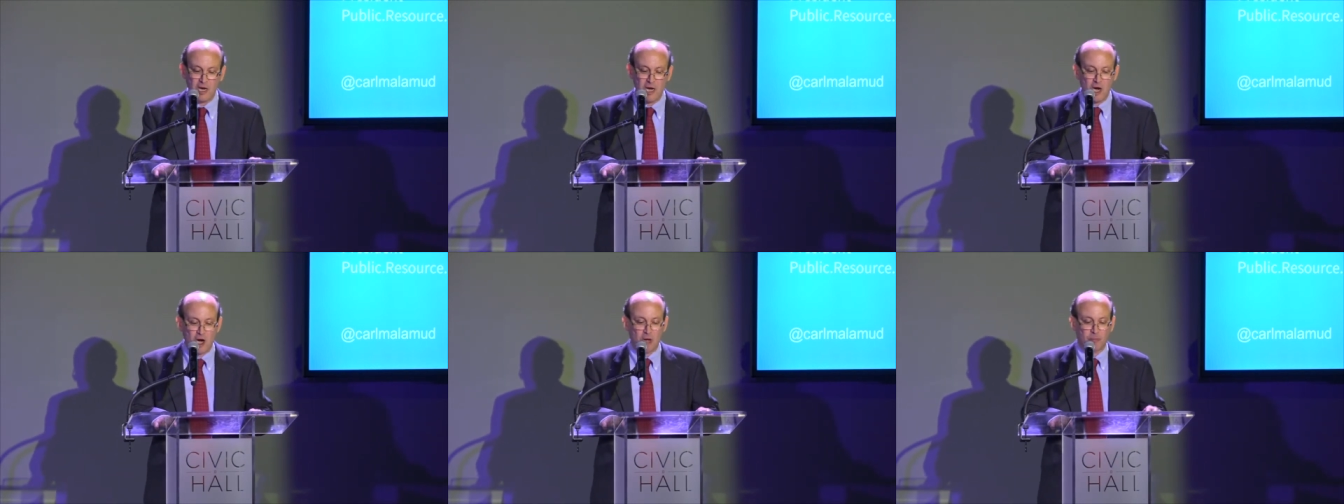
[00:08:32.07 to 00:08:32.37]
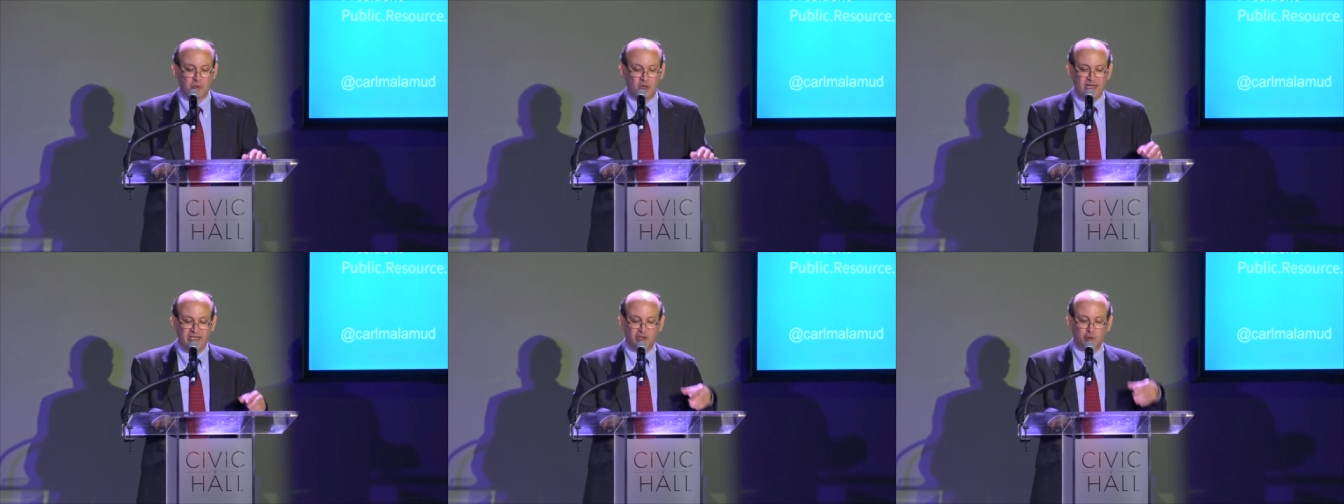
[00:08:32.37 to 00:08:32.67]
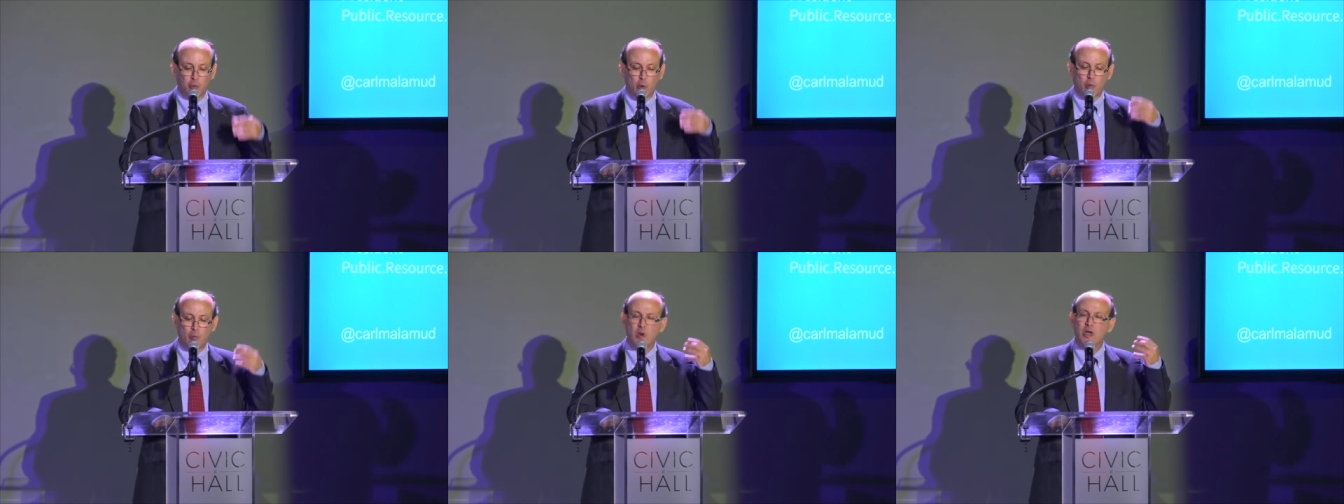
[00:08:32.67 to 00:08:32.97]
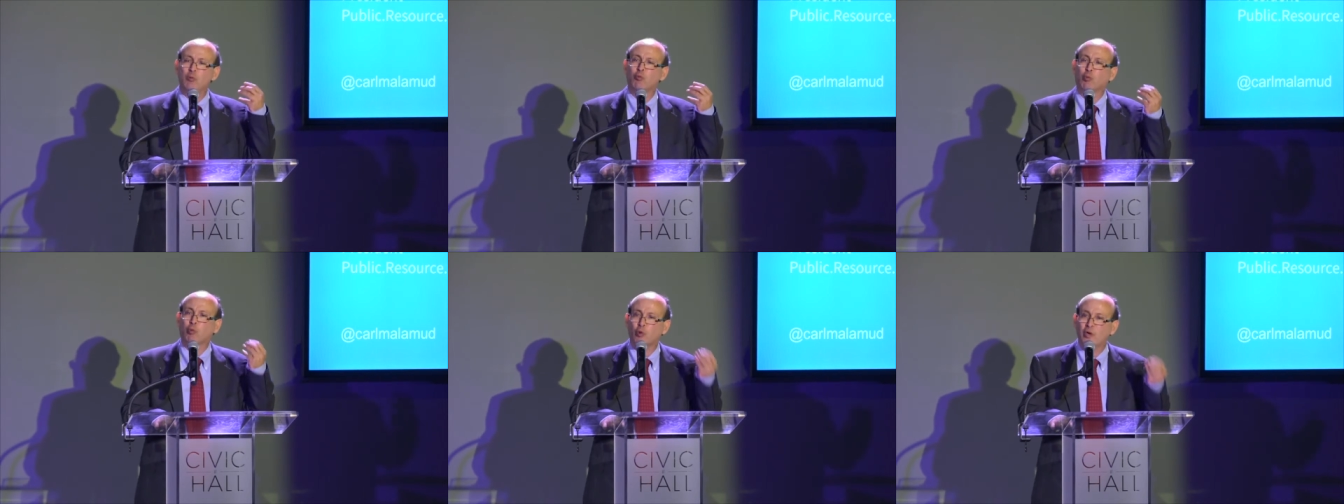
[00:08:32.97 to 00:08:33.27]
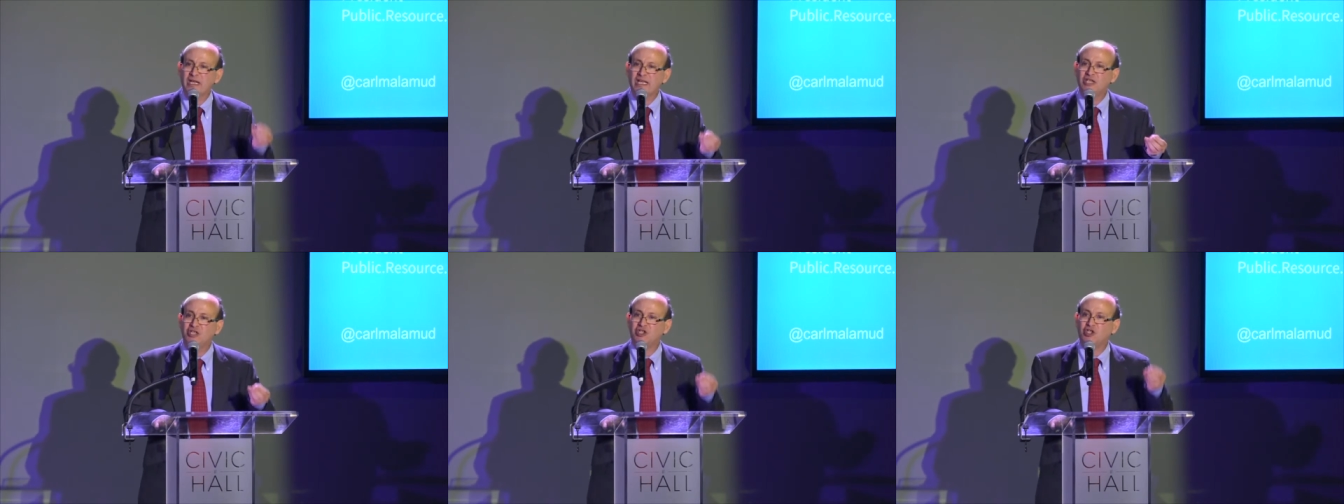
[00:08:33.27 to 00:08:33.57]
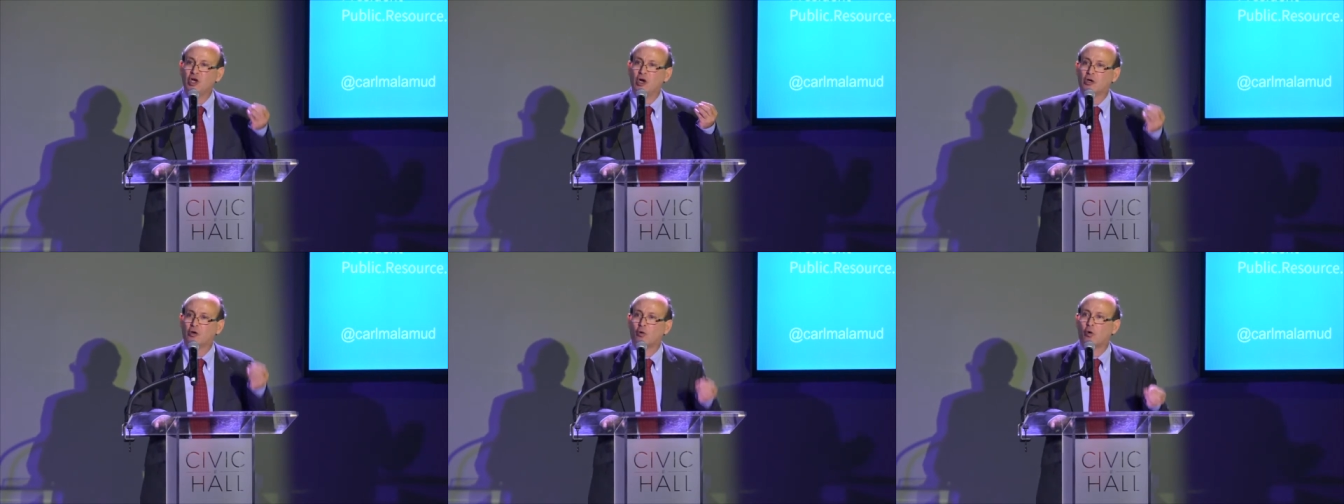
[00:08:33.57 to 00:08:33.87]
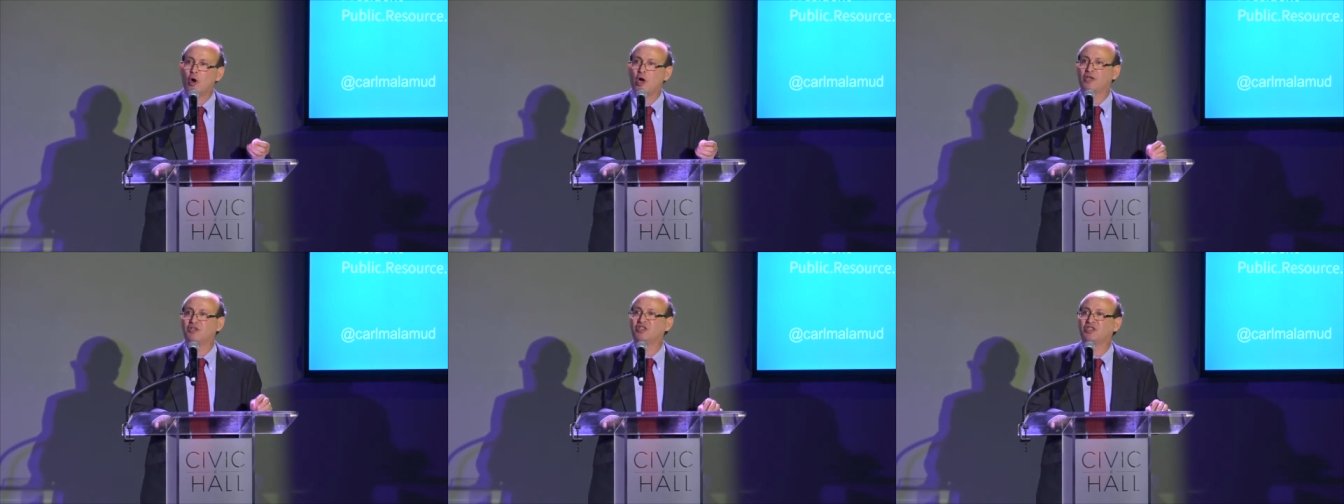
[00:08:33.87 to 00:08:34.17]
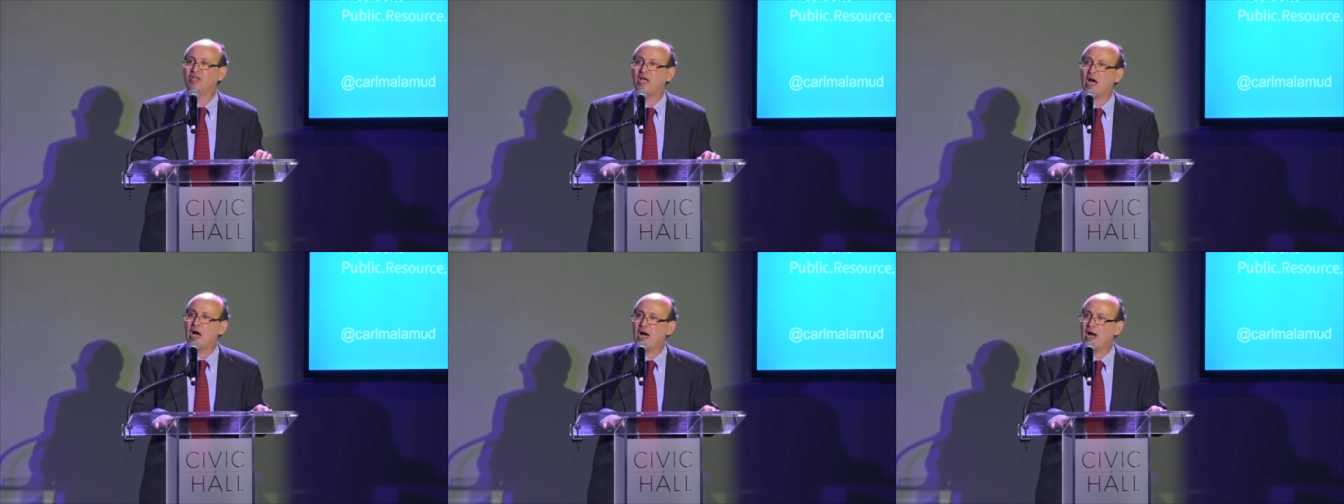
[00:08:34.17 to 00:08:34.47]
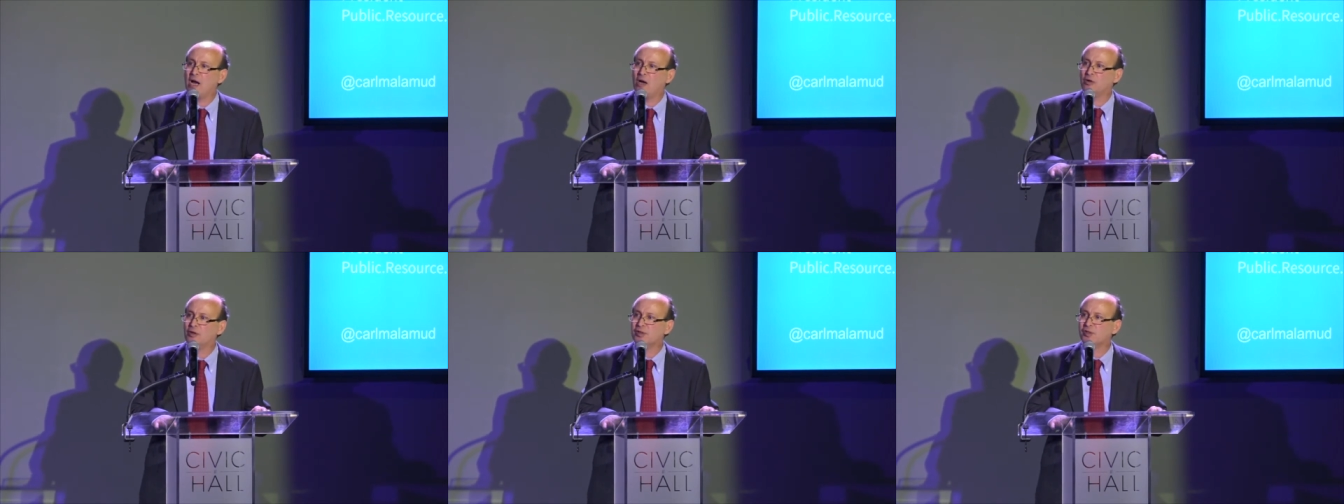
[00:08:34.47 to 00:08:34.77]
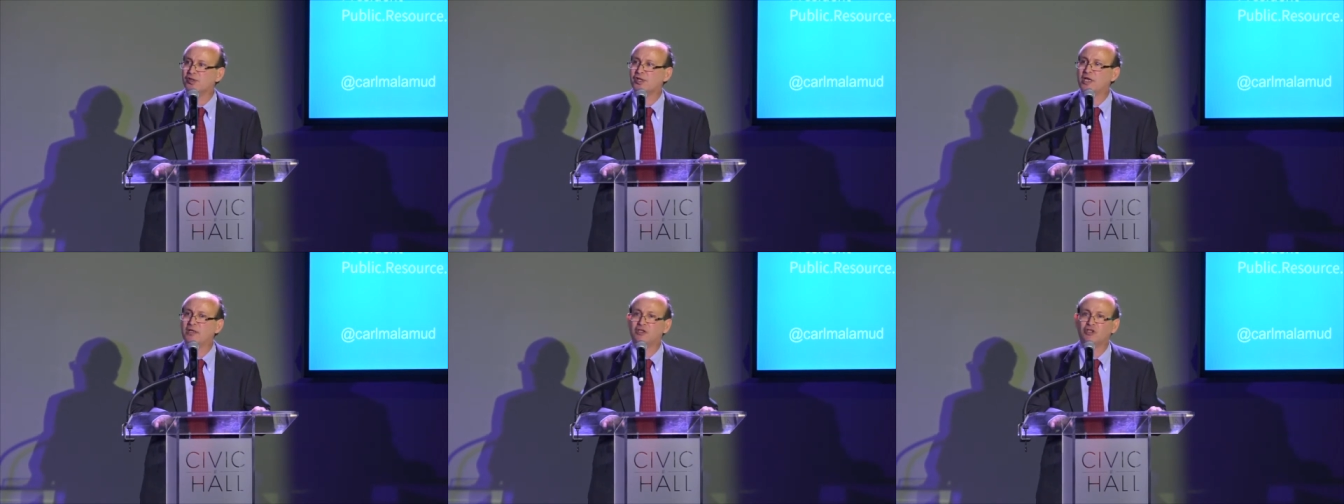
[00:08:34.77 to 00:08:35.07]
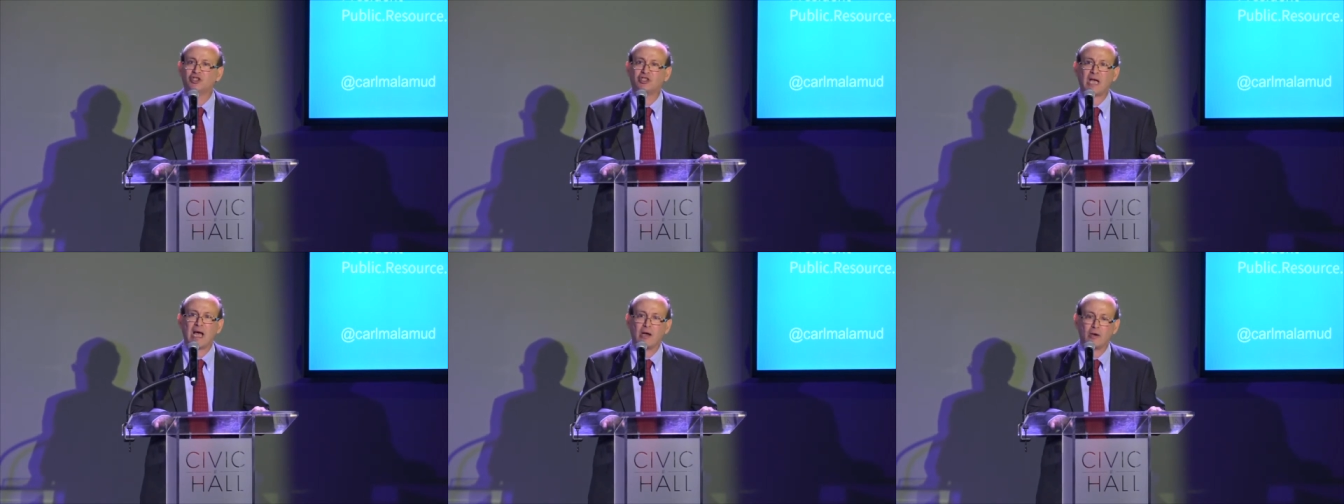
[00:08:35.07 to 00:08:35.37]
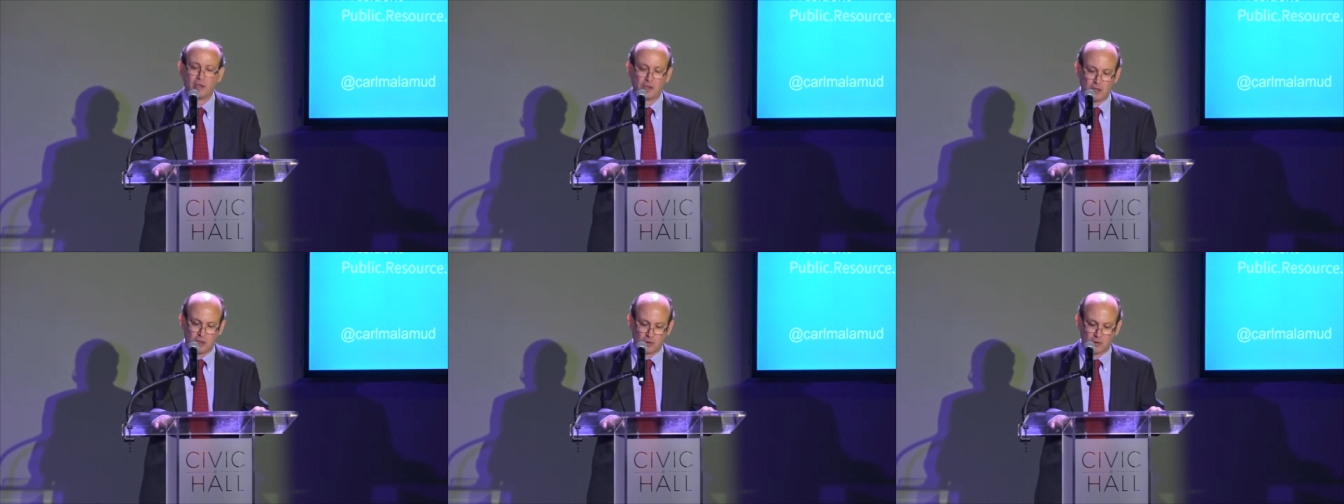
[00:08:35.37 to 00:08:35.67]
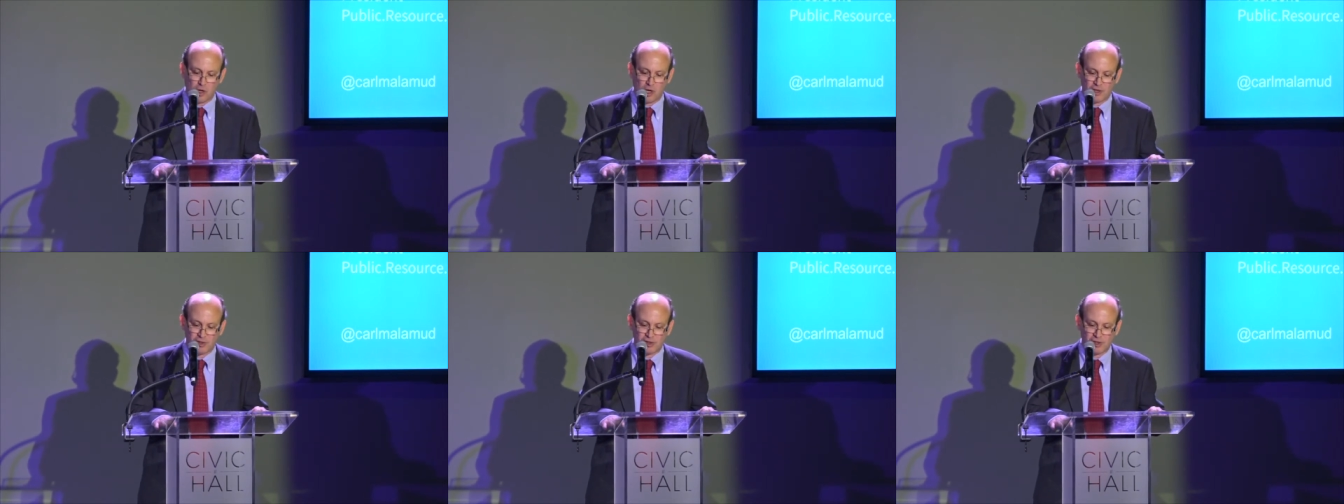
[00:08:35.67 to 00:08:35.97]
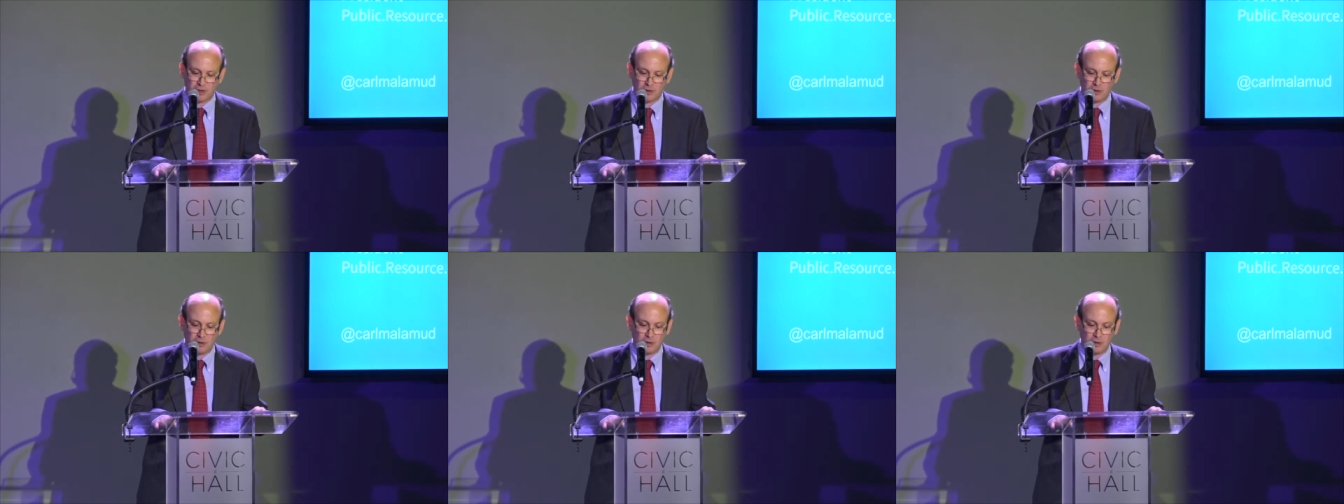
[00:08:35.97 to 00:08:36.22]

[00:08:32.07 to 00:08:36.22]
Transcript: A place where we reach across the aisle instead of shouting across it.